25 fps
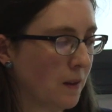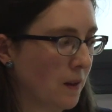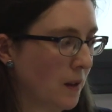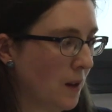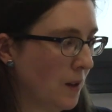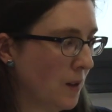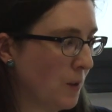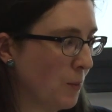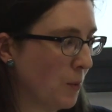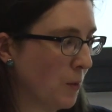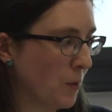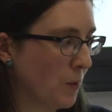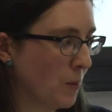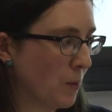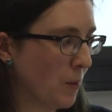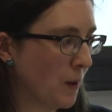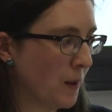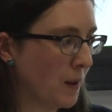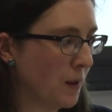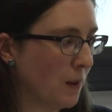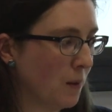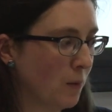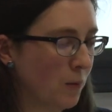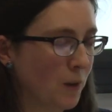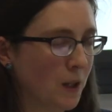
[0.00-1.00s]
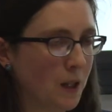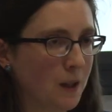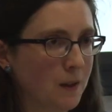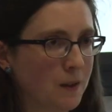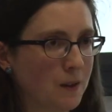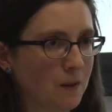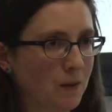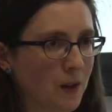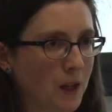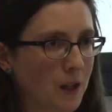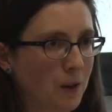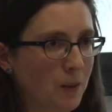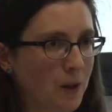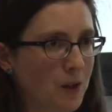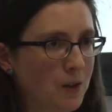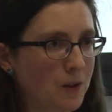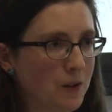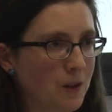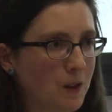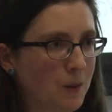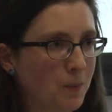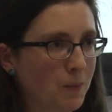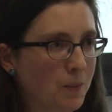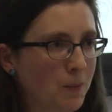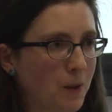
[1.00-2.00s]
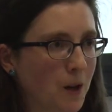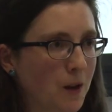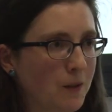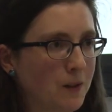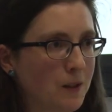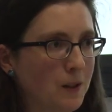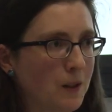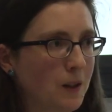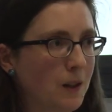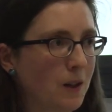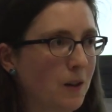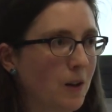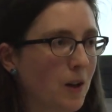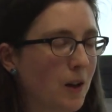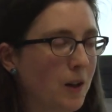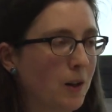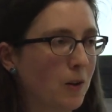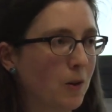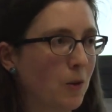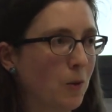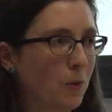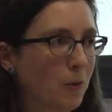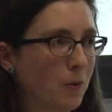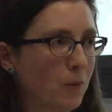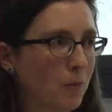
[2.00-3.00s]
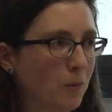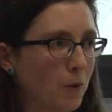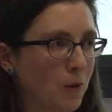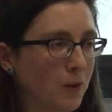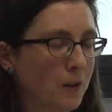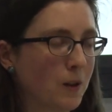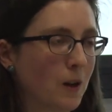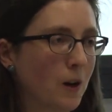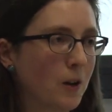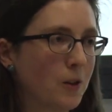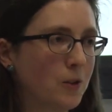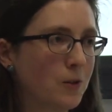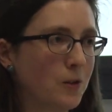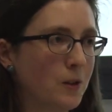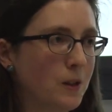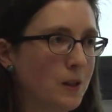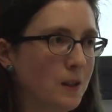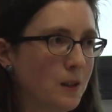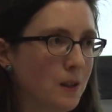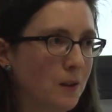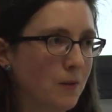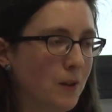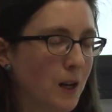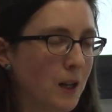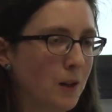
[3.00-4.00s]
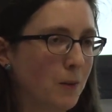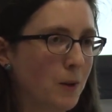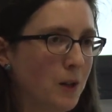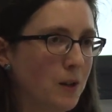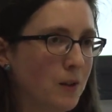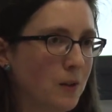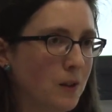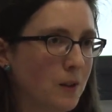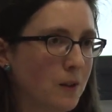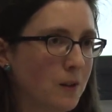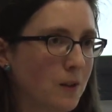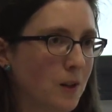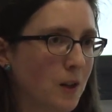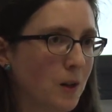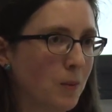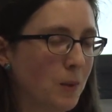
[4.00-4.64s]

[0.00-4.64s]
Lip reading: I suppose what the realist evaluation is positing kind of runs contrary to the evaluation design,